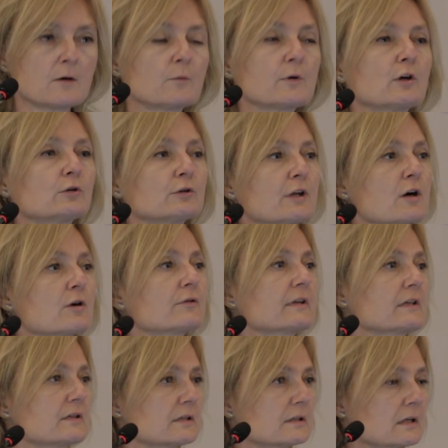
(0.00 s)
We all know
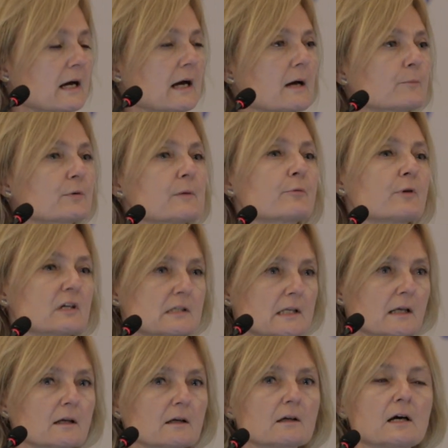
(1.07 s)
that
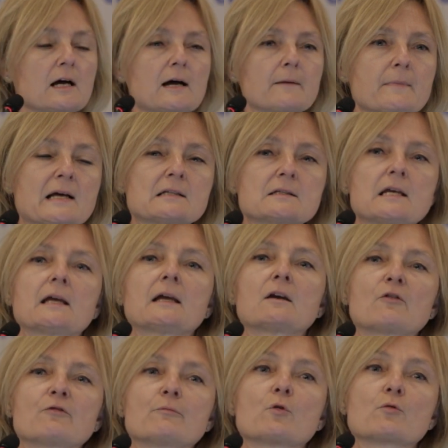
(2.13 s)
preprinting has taken
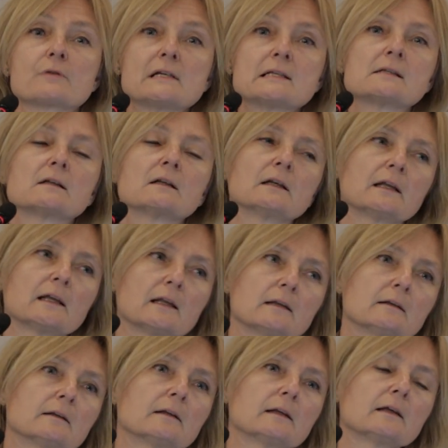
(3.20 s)
off more recently
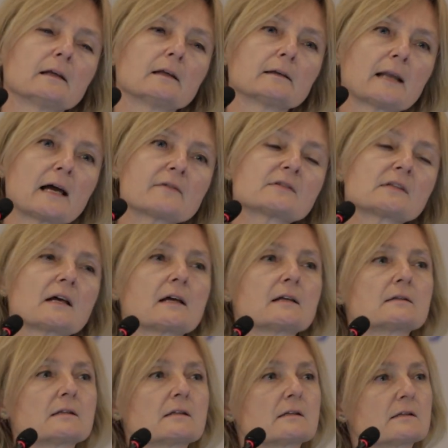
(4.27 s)
in the life
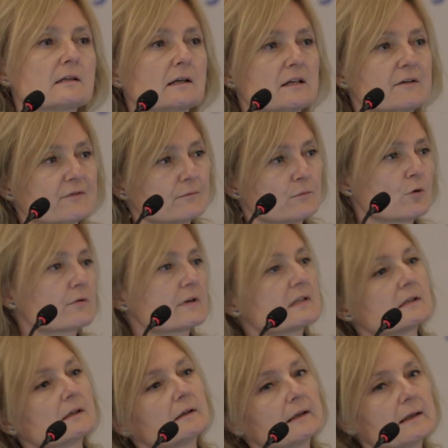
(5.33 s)
sciences than even more
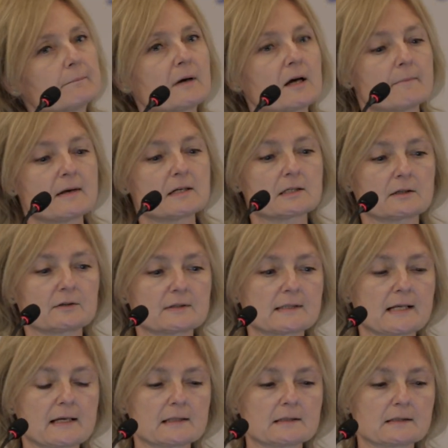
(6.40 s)
recently in biomedical
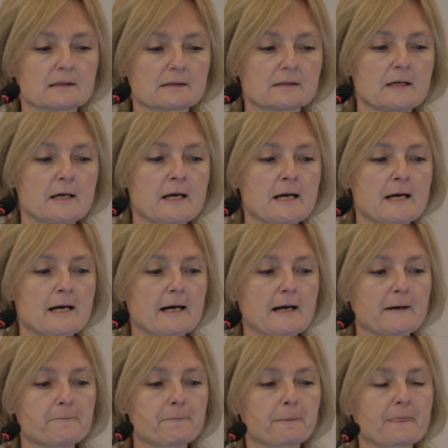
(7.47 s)
sciences.
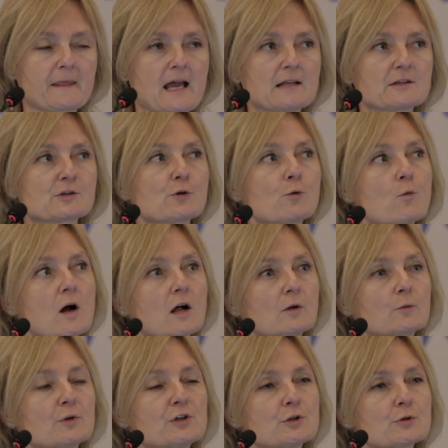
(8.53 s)
And so
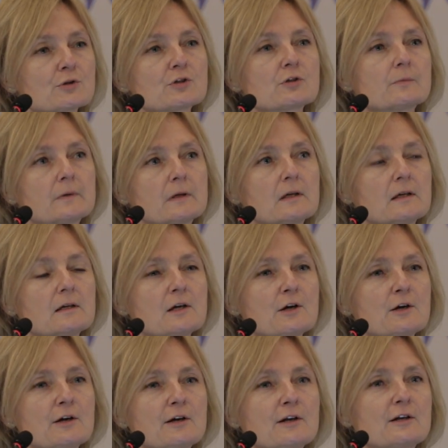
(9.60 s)
while we used to be
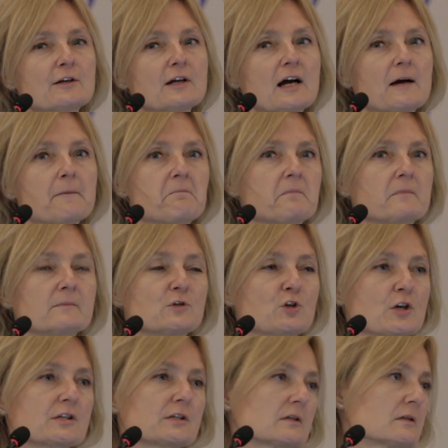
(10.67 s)

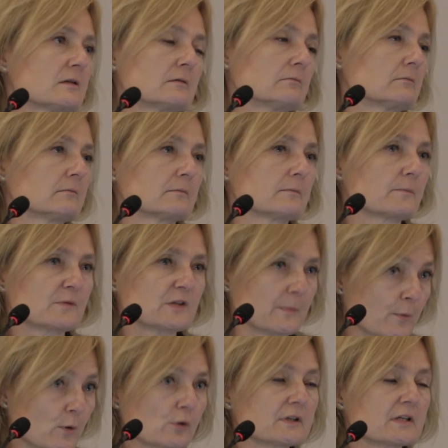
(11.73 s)
just
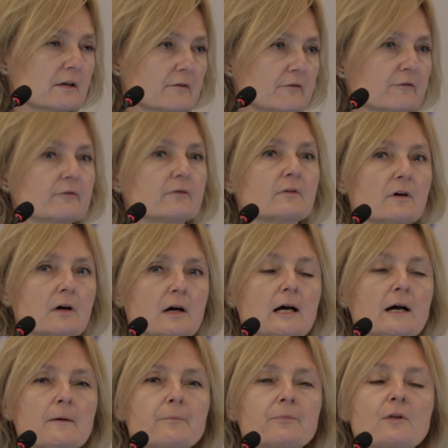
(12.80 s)
supportive
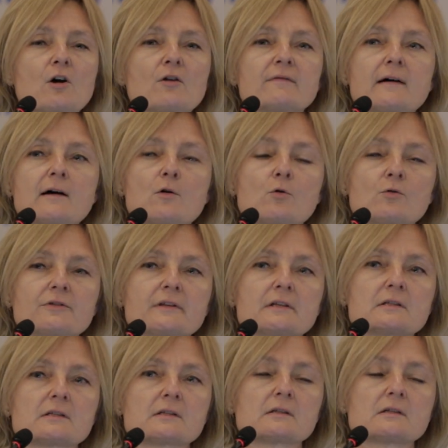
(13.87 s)
of our
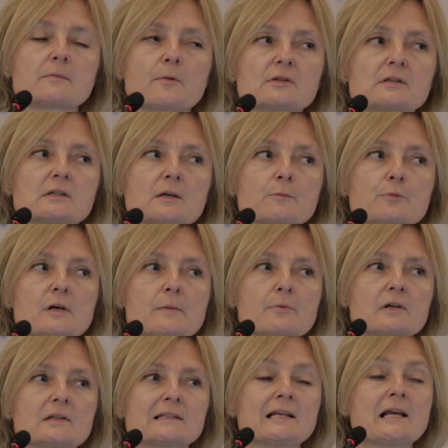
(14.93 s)
authors depositing
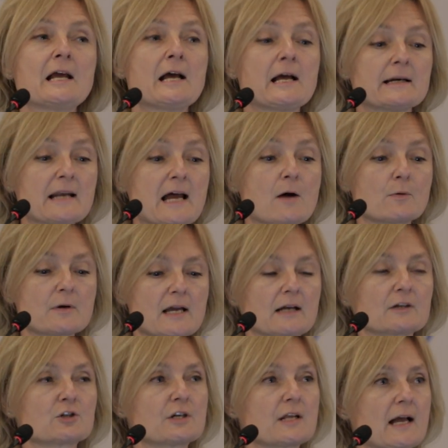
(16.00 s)
preprints, now we
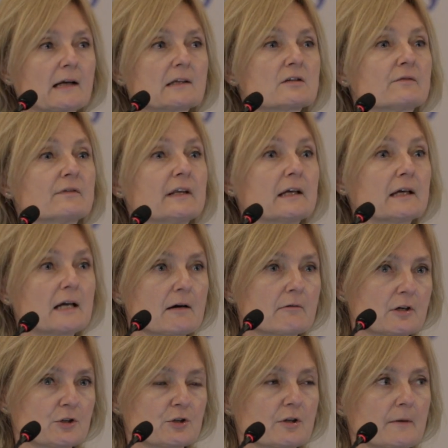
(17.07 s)
actually actively
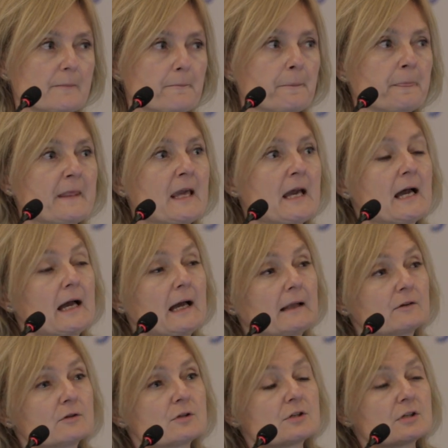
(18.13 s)
encourage them.
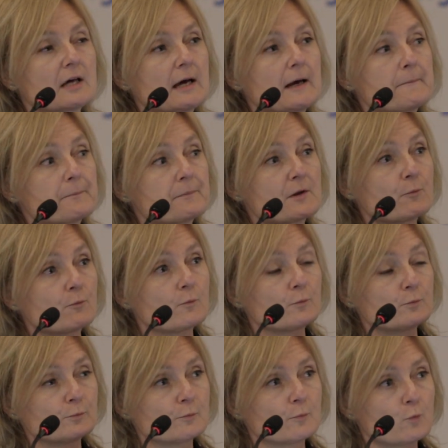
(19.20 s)
And
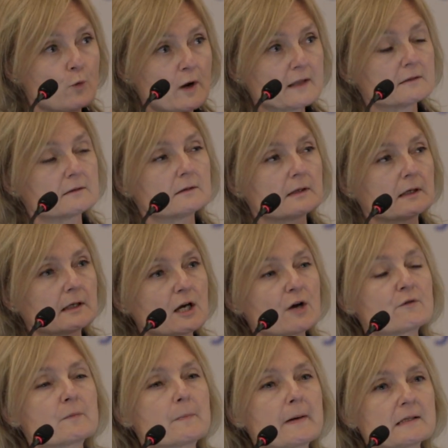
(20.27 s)
when the
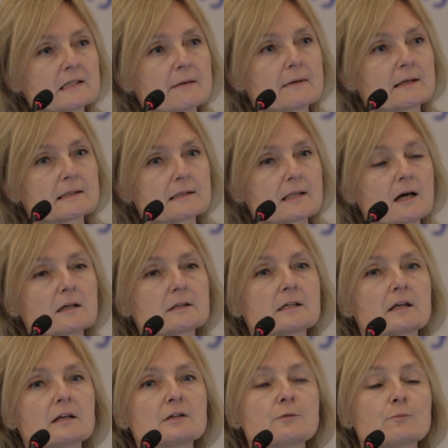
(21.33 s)
COVID pandemic
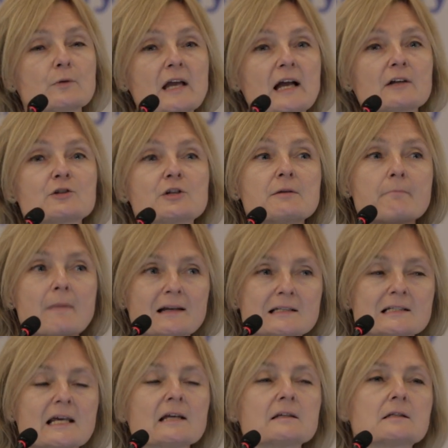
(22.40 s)
started, we actually
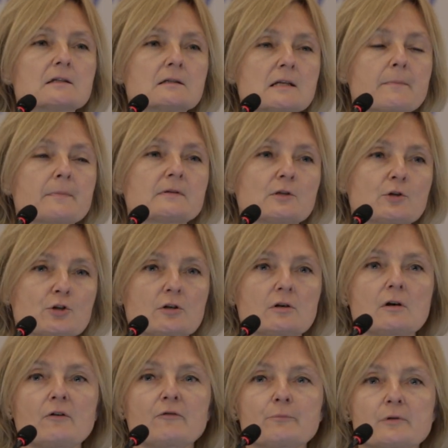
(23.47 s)
mandated
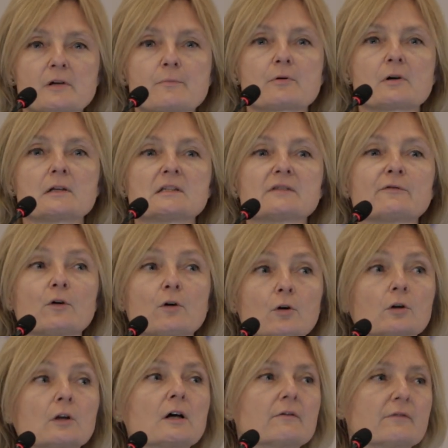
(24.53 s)
deposition of preprints for
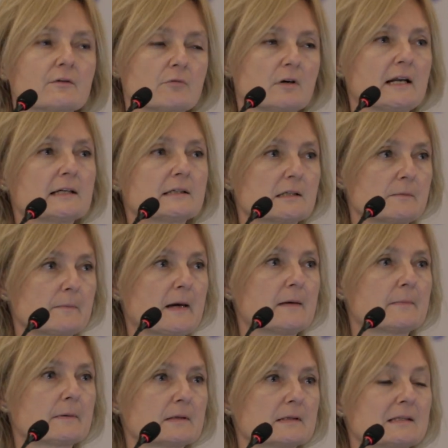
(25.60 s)
all COVID-related
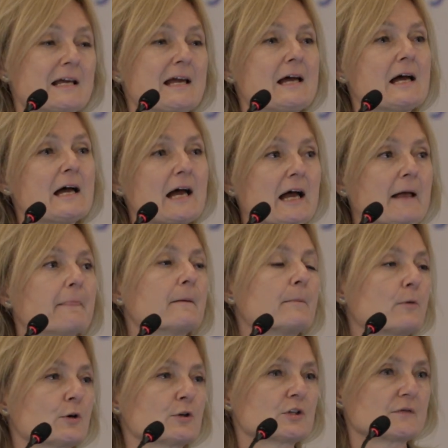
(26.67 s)
papers at
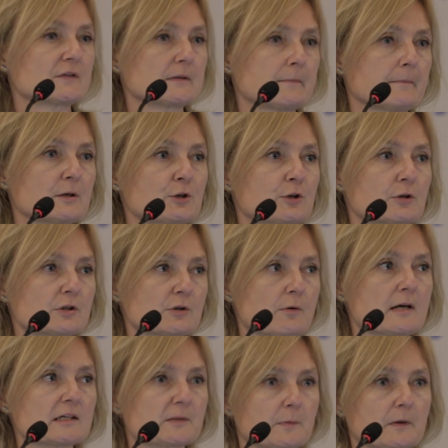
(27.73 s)
the point of submission to
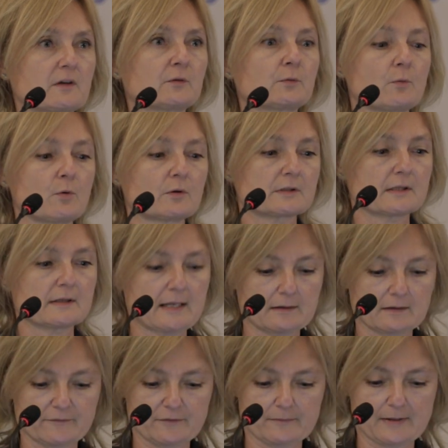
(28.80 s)
us, because we wanted
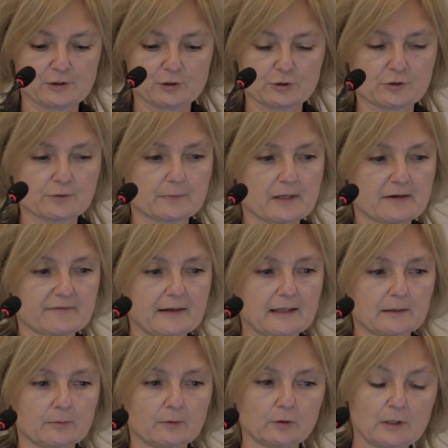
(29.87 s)
that information to be
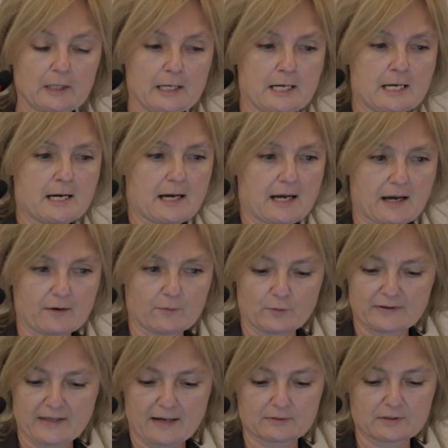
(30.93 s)
available
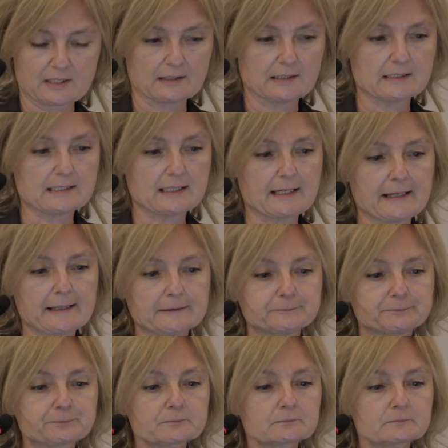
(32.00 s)
without any delay.